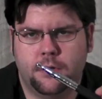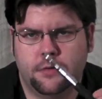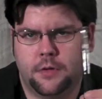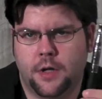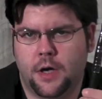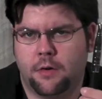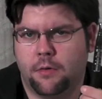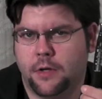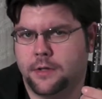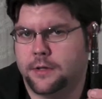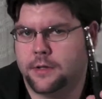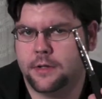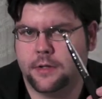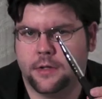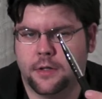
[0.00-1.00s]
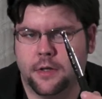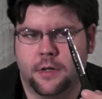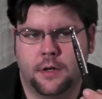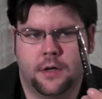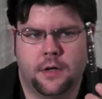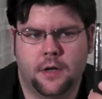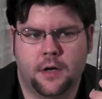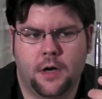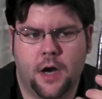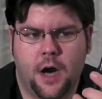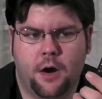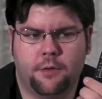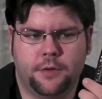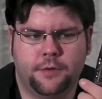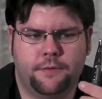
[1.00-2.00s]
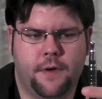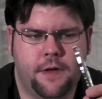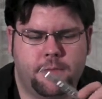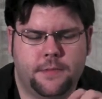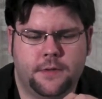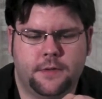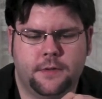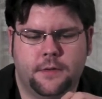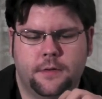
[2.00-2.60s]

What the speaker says: Now let's see how it vapes.